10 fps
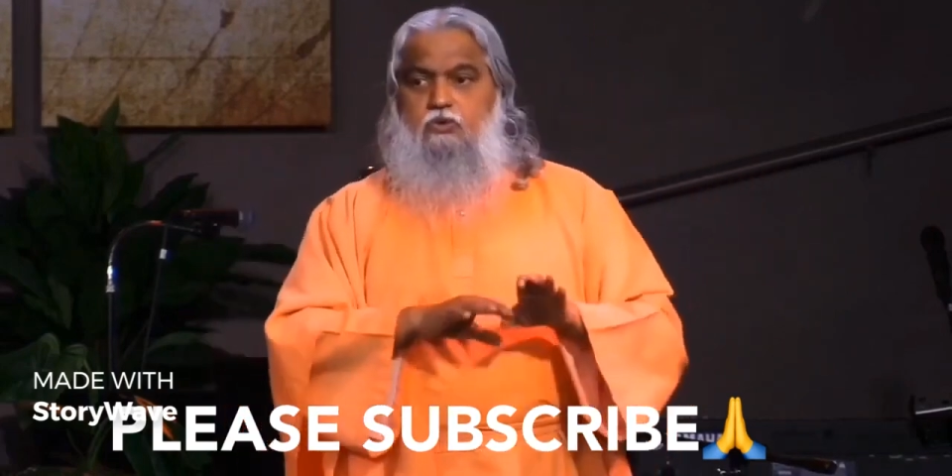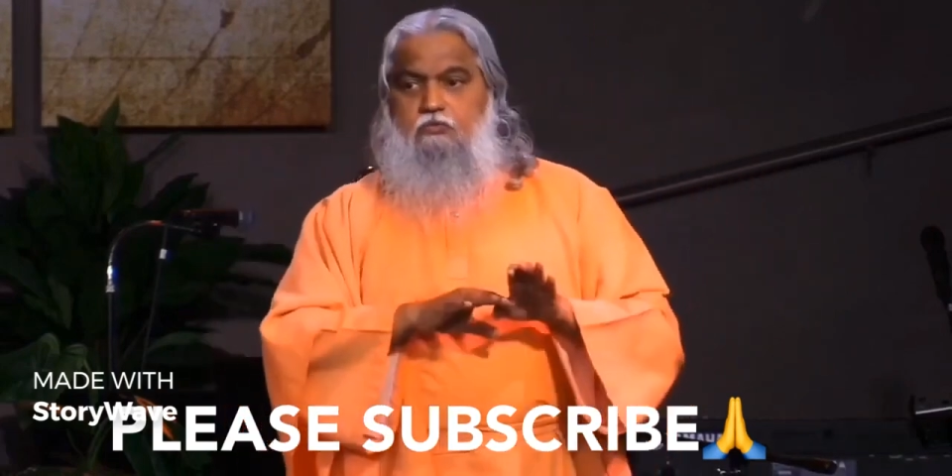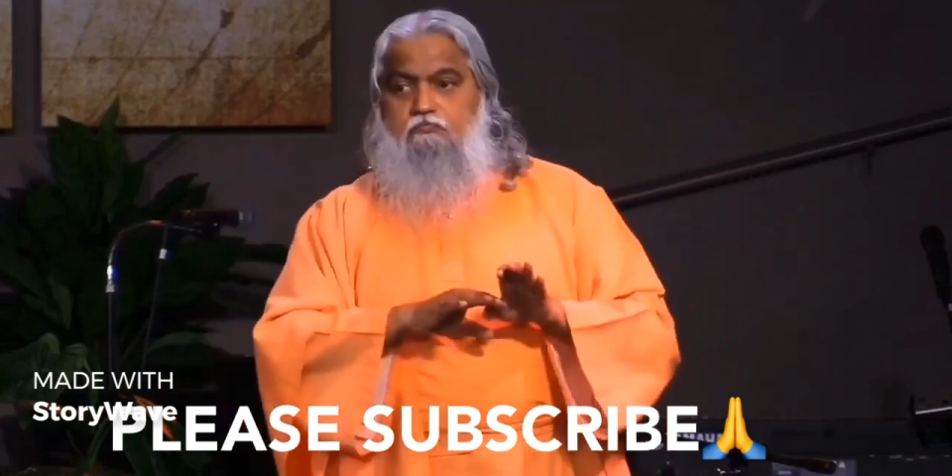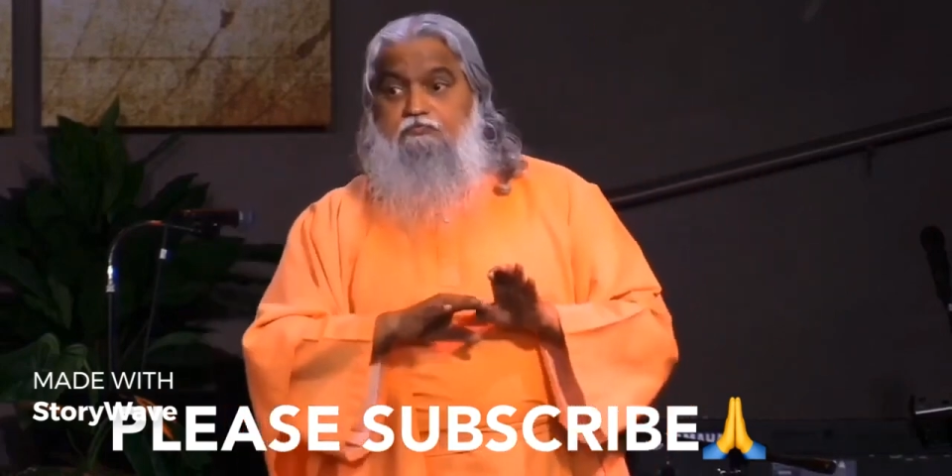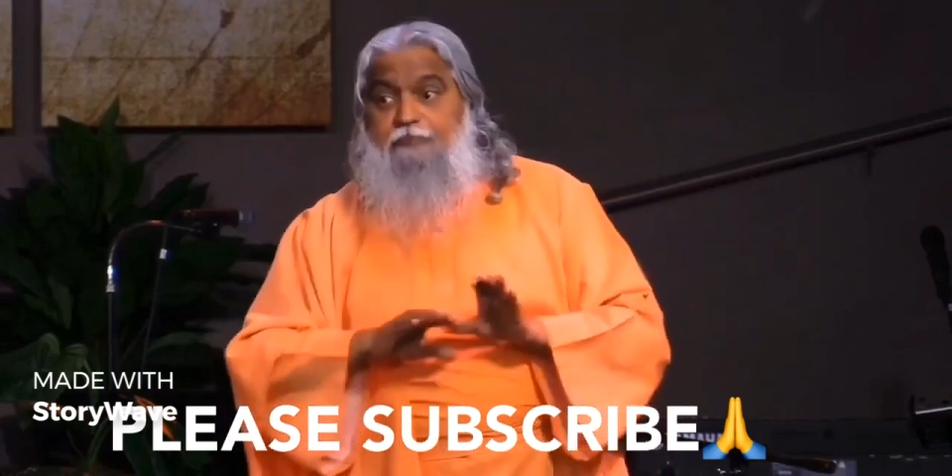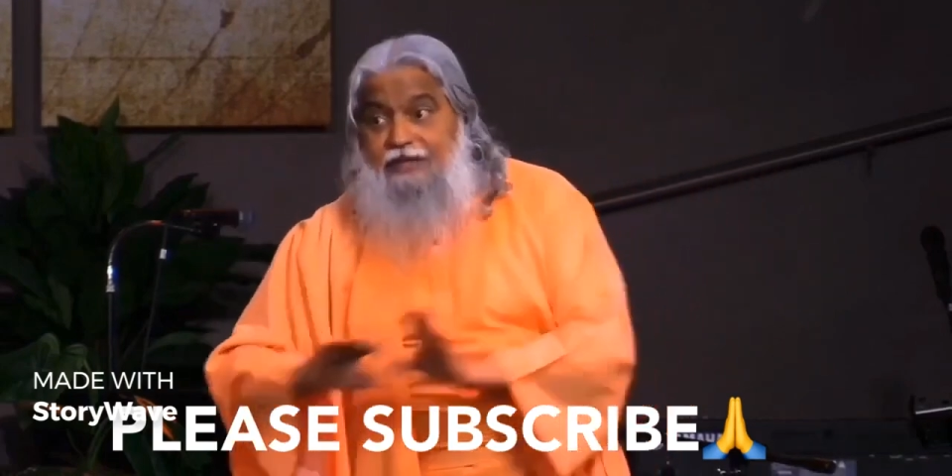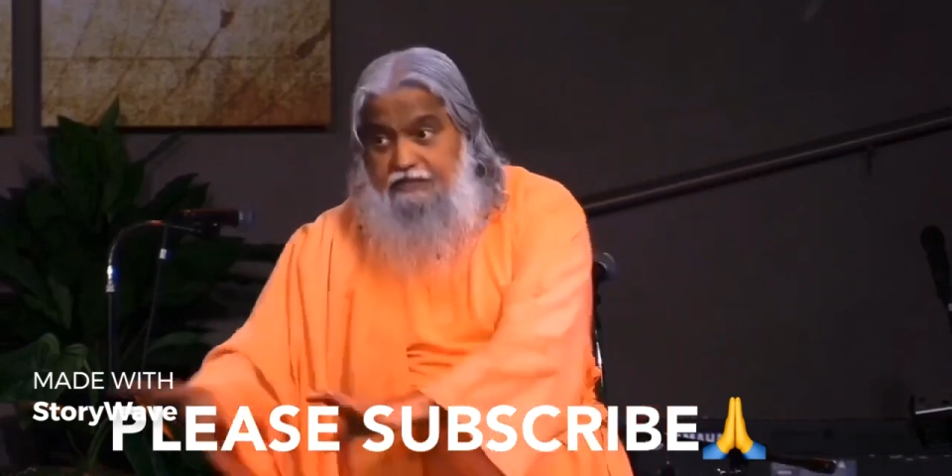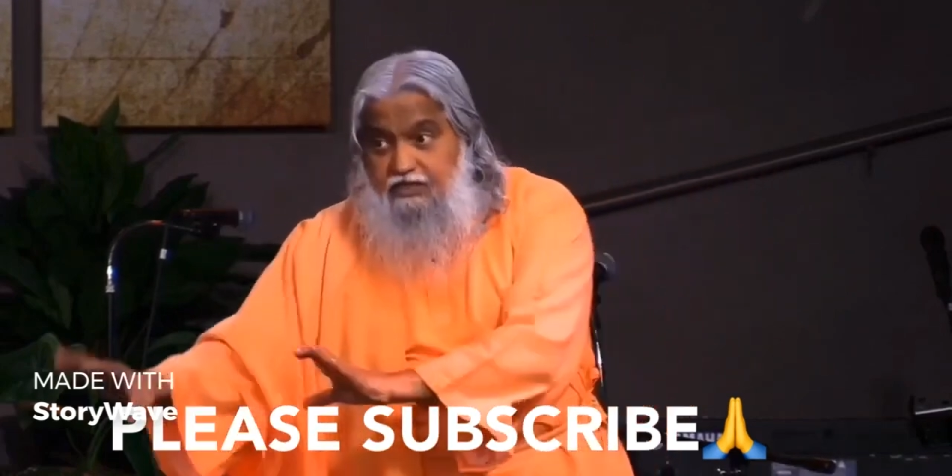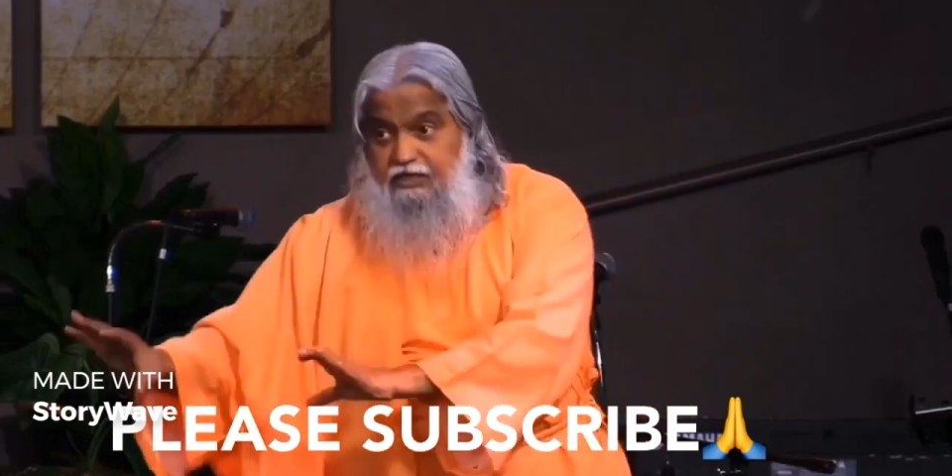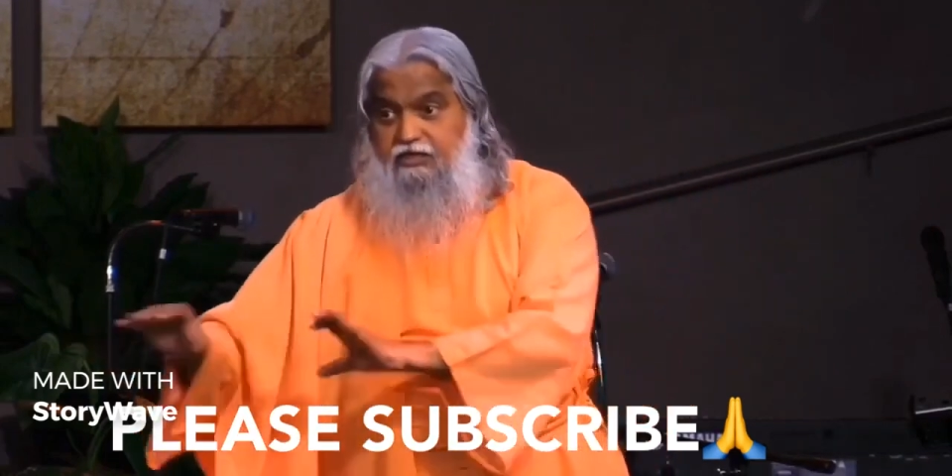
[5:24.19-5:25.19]

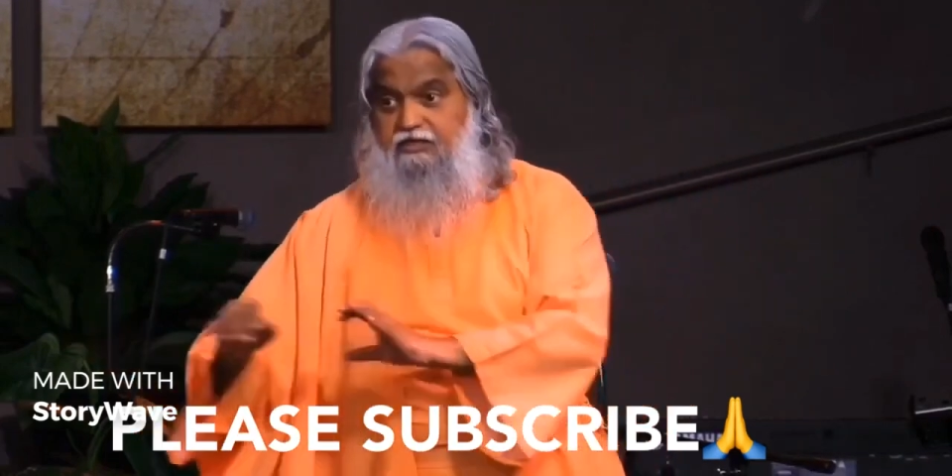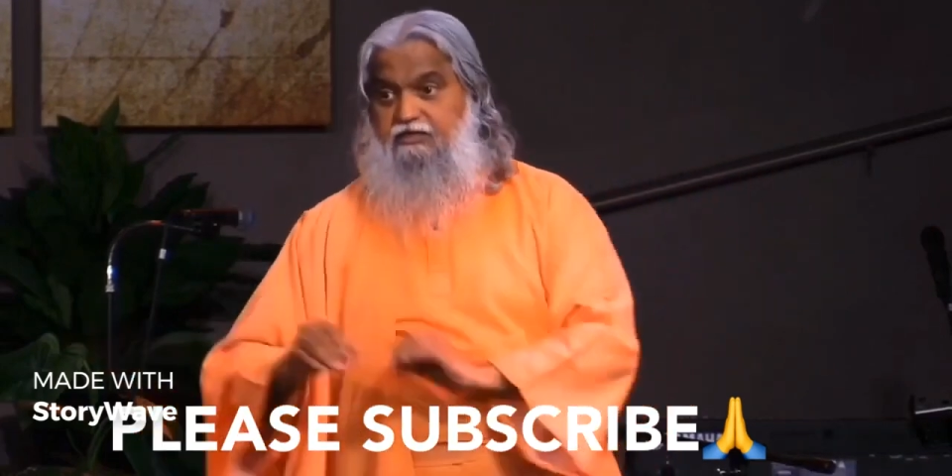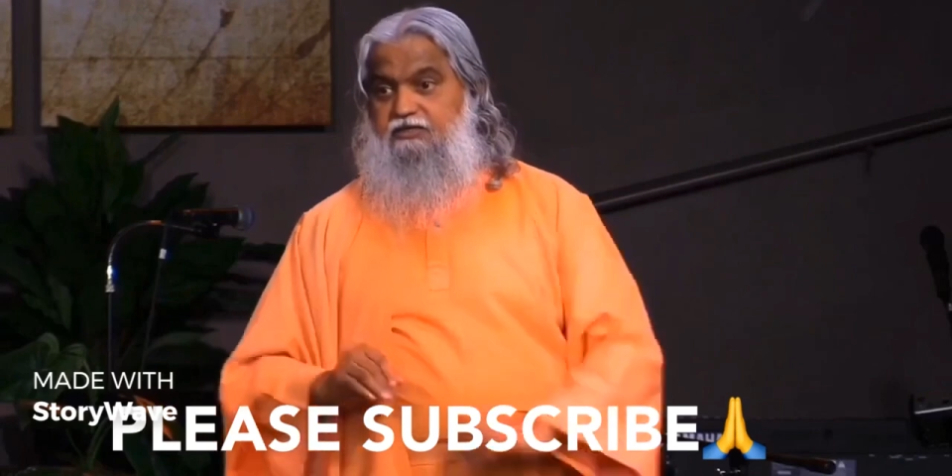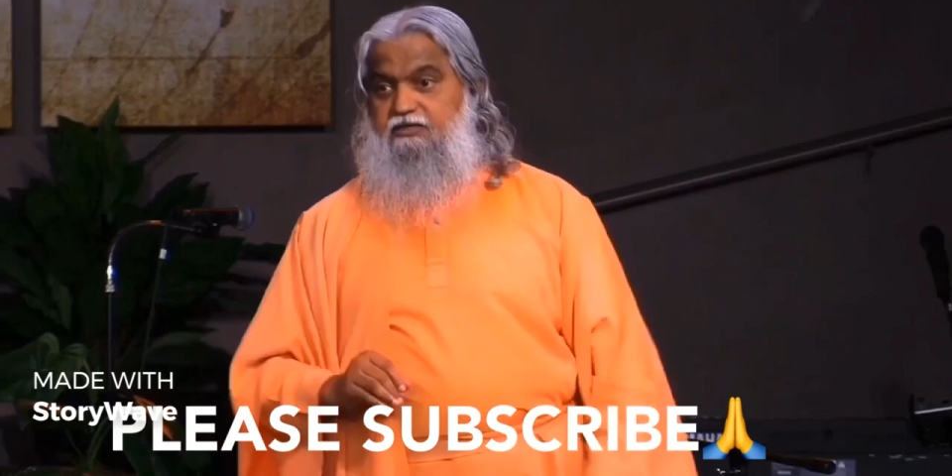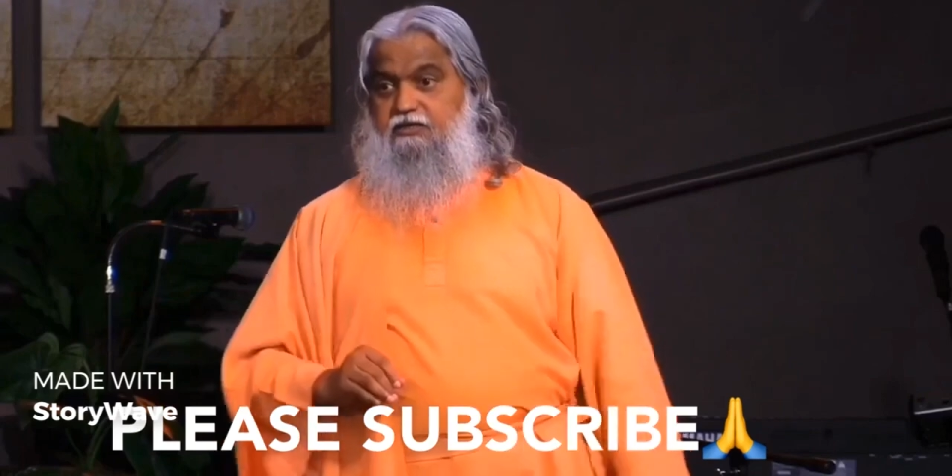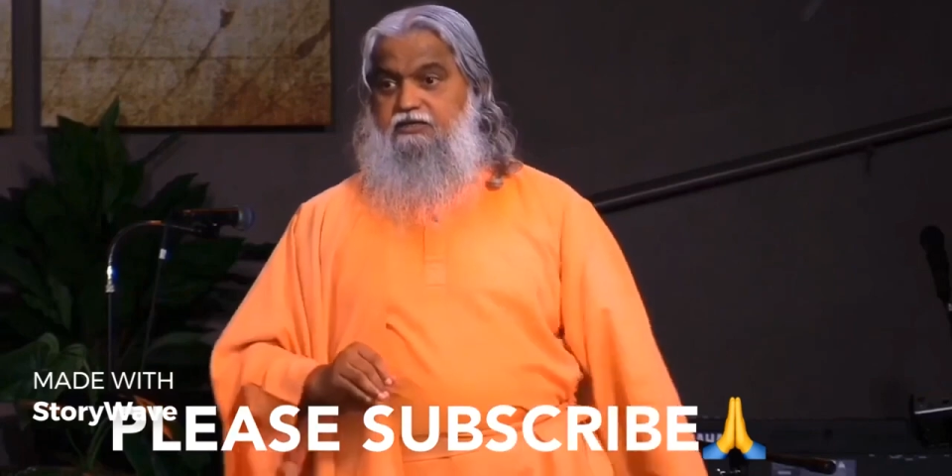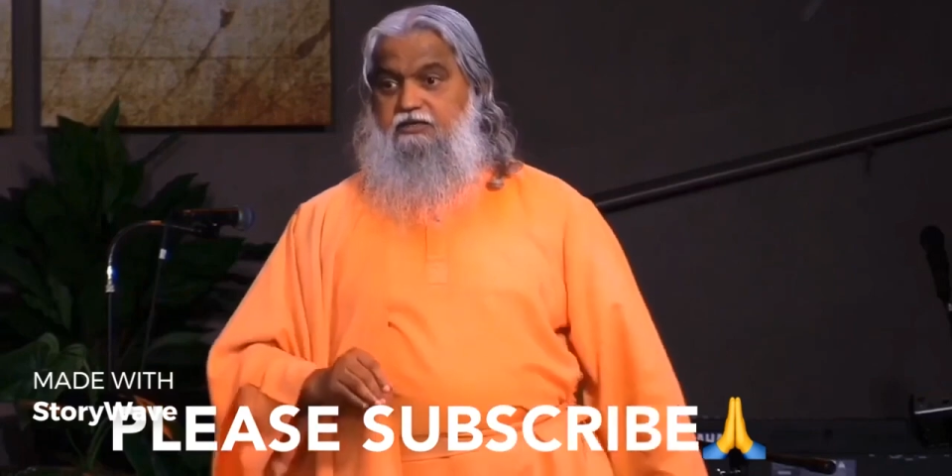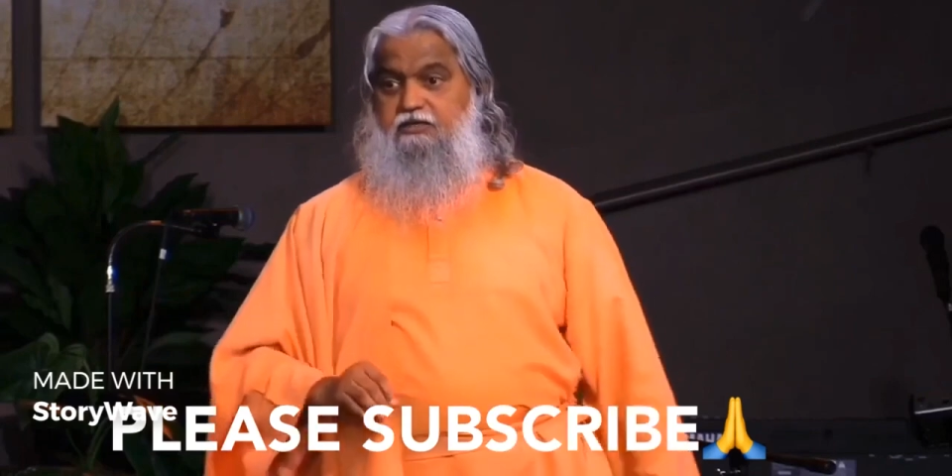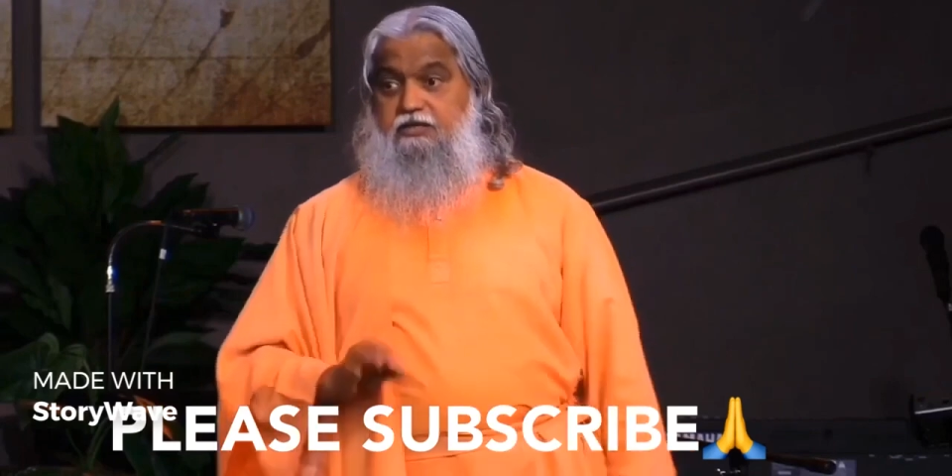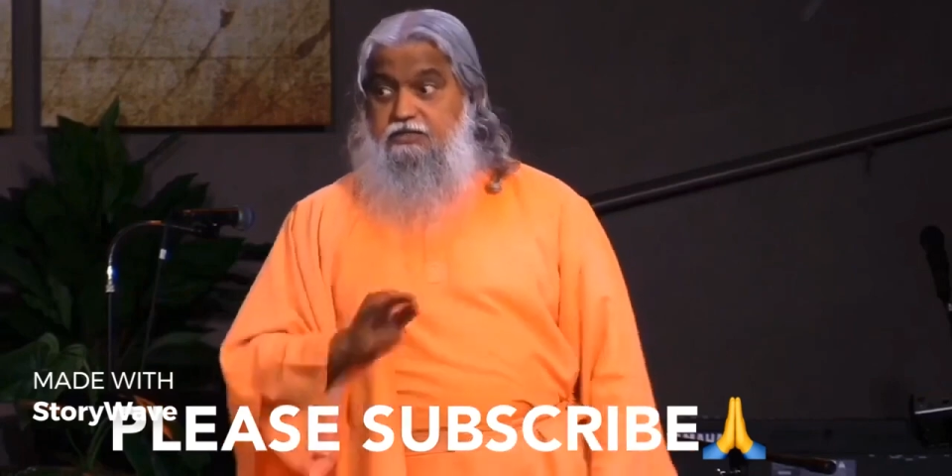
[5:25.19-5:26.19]
better.
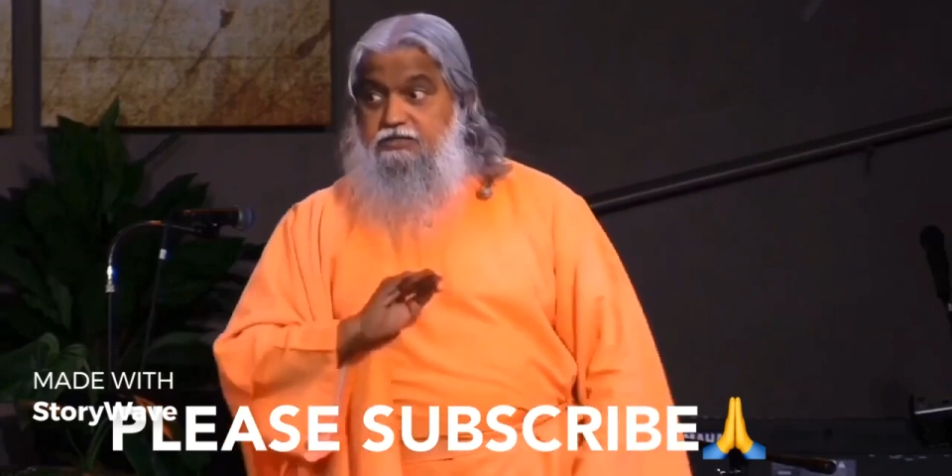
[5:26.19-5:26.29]
This